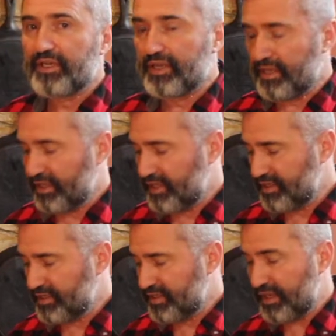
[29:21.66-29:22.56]

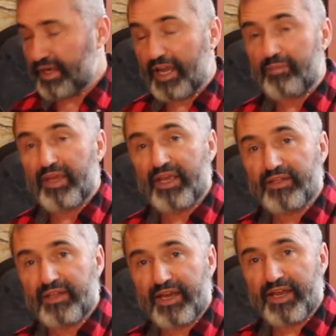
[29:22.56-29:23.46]
and I
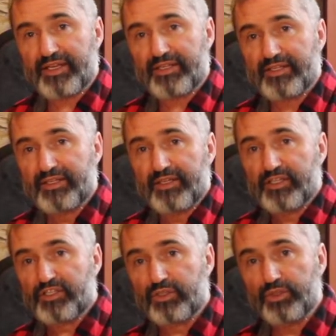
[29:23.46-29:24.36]
made that
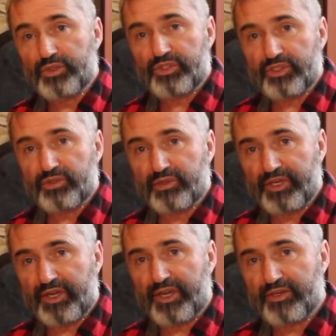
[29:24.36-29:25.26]
solution, or
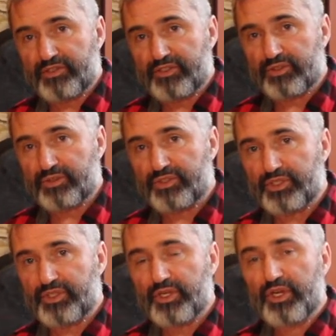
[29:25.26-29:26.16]
the iron
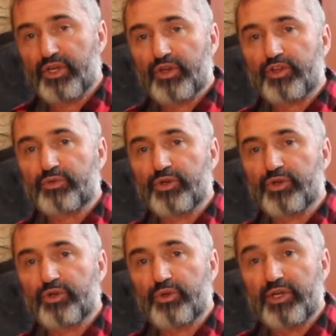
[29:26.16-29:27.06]
solution,
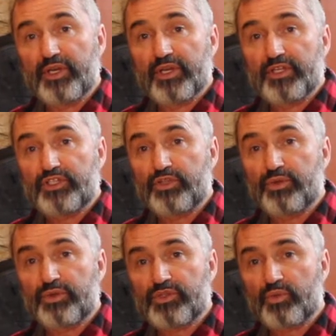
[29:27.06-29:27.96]
through
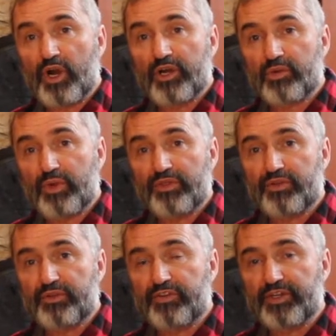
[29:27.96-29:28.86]
2/3 water,
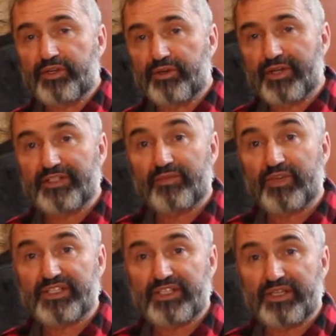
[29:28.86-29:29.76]
1/3 vinegar, and some
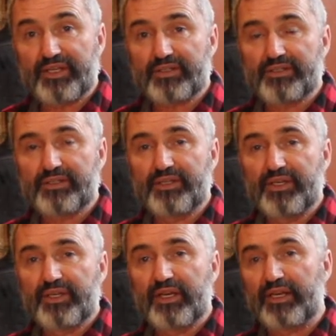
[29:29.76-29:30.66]
rusty nails,
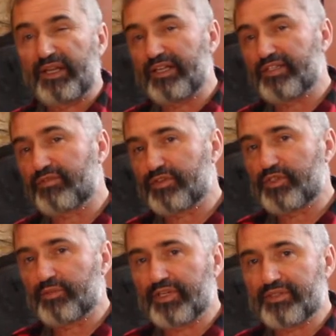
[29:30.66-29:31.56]
and I let it sit for
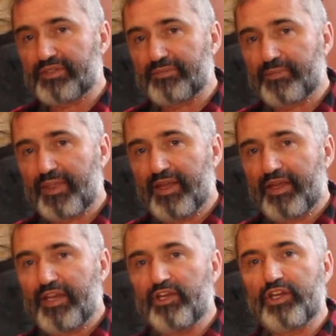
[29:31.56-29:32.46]
2 months.
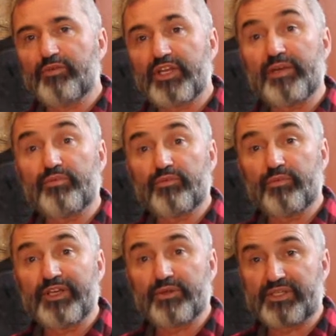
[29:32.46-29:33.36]
And you can keep
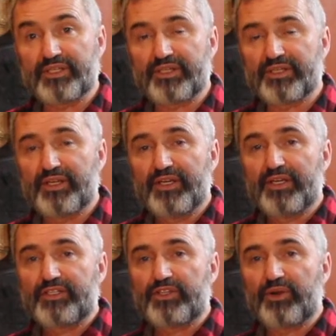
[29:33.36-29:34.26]
reusing it.
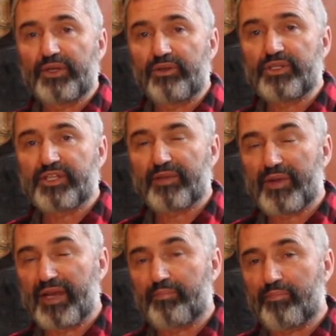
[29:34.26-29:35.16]
So it looks like
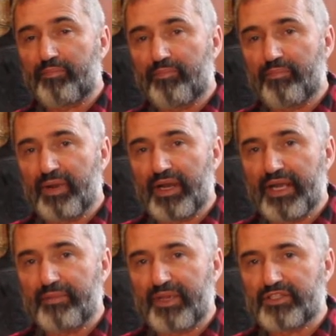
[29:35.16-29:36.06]

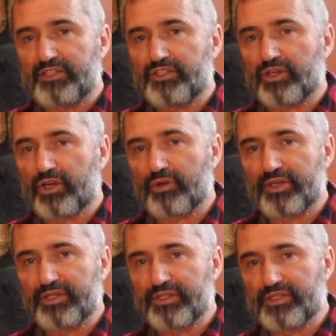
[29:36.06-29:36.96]
my mason jar
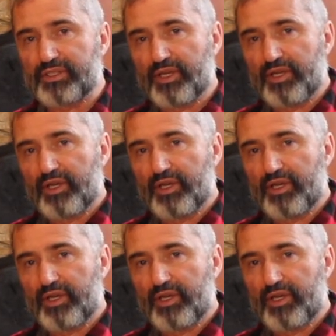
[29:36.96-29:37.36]
is